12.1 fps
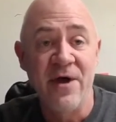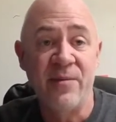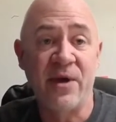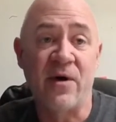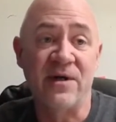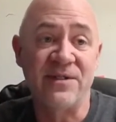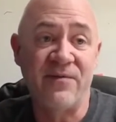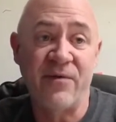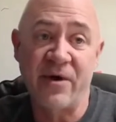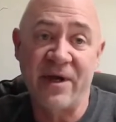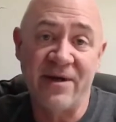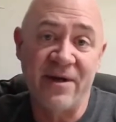because if
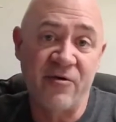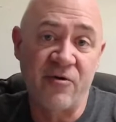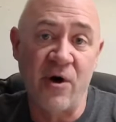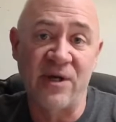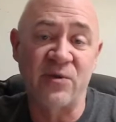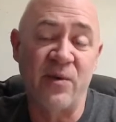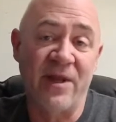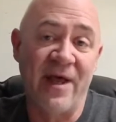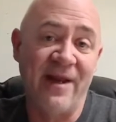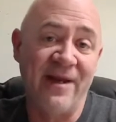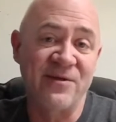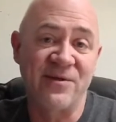you're getting into crosswind
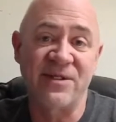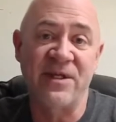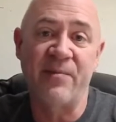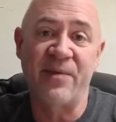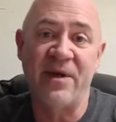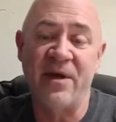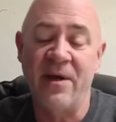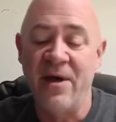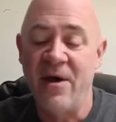landings or slipping,